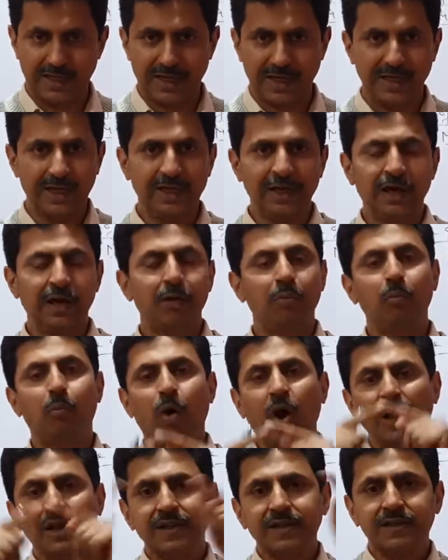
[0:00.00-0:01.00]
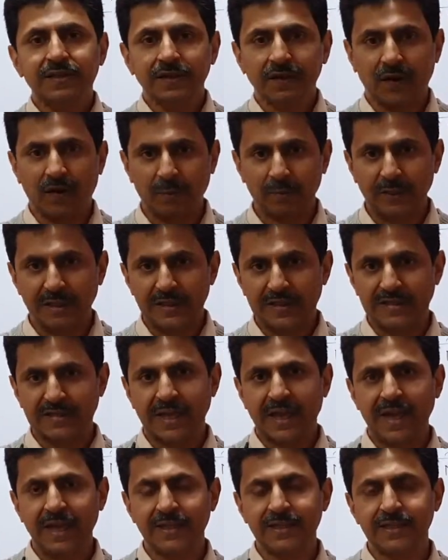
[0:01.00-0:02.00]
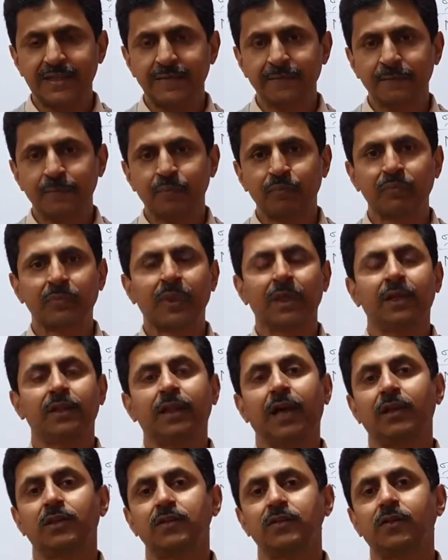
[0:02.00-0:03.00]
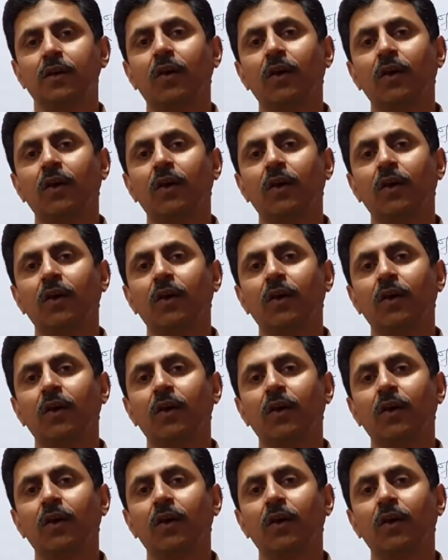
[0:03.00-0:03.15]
box of this size, that's called